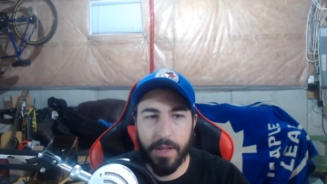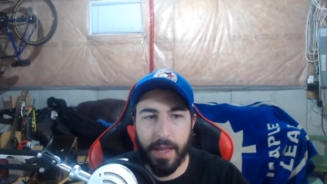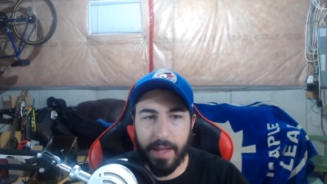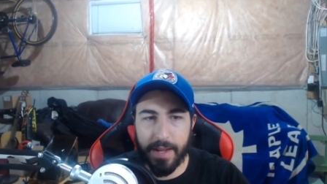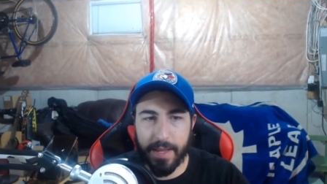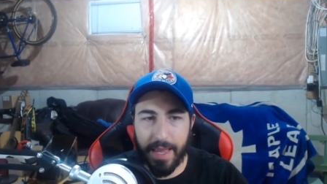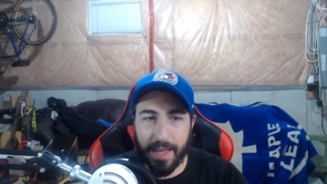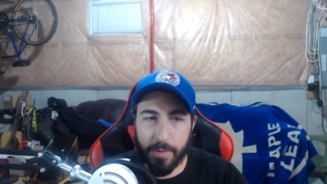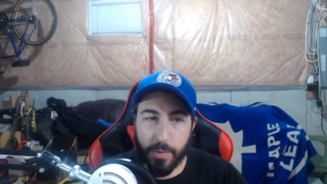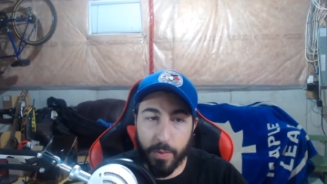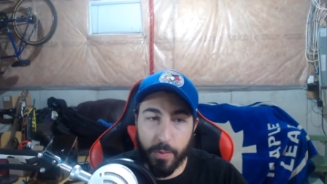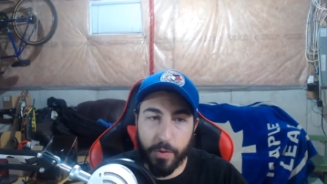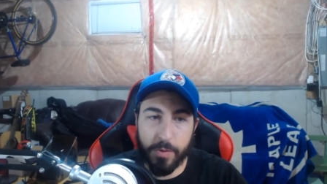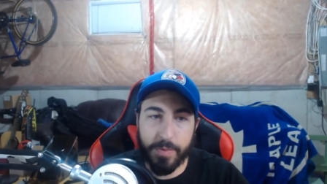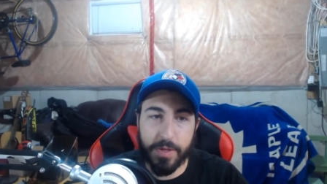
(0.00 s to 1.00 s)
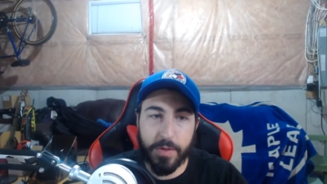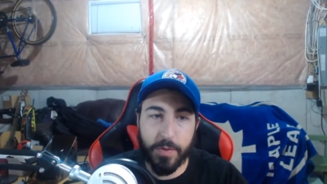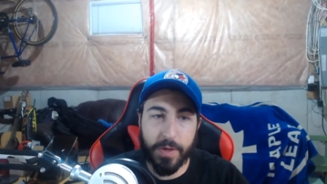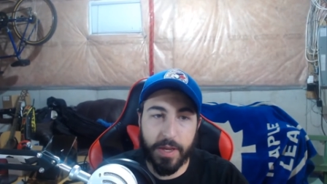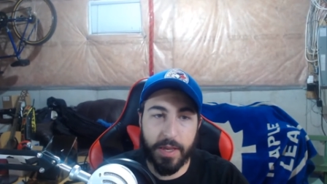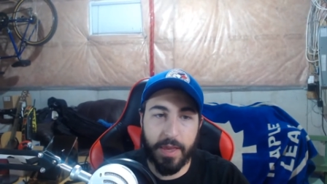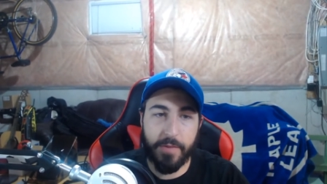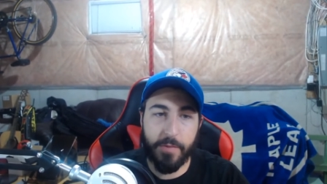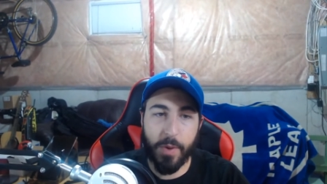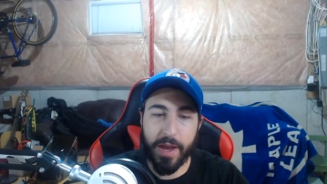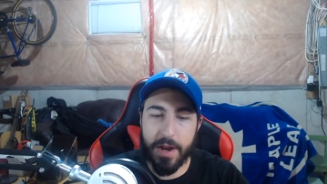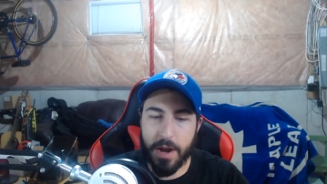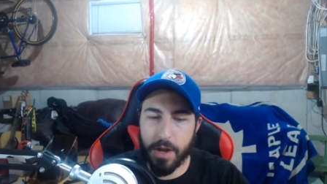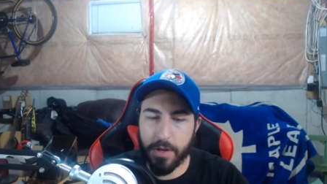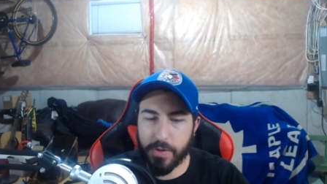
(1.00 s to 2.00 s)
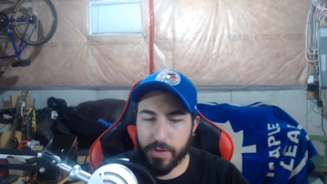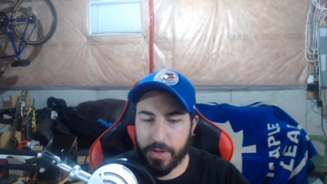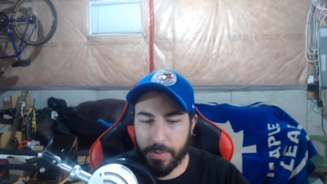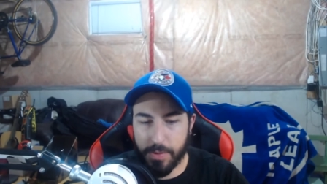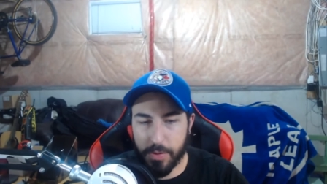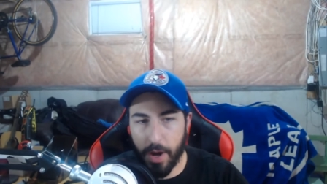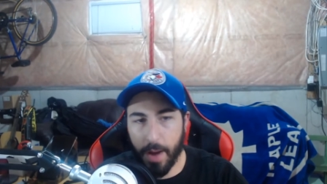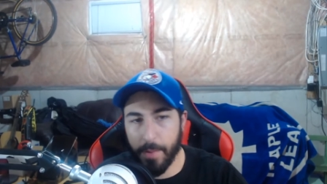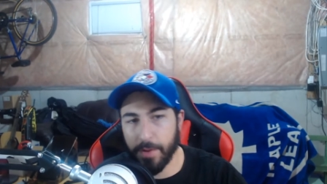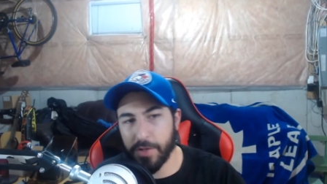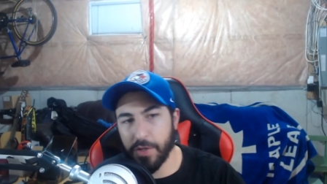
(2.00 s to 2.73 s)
and again, we will be doing a giveaway at 100 subscribers,